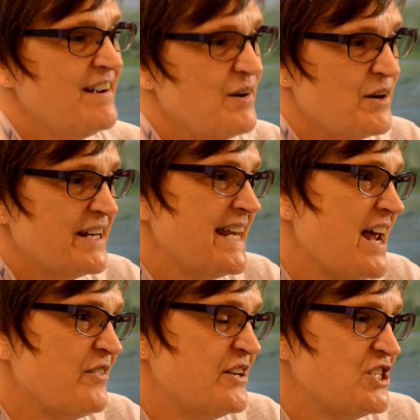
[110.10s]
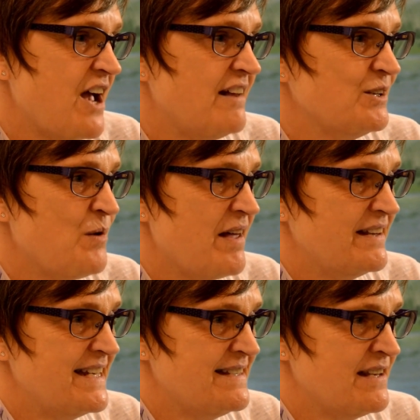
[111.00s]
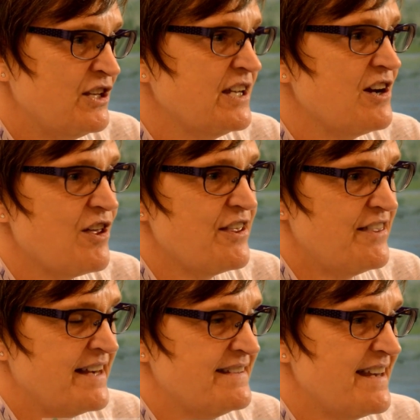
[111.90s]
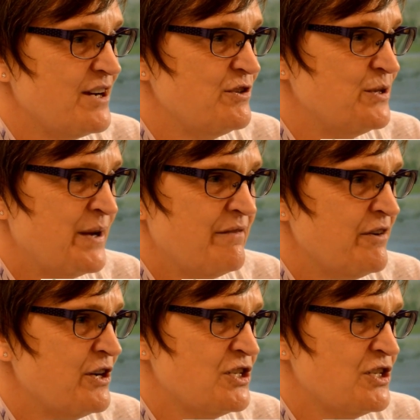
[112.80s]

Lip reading: or get out the child qualities and look at all the things that you're doing for your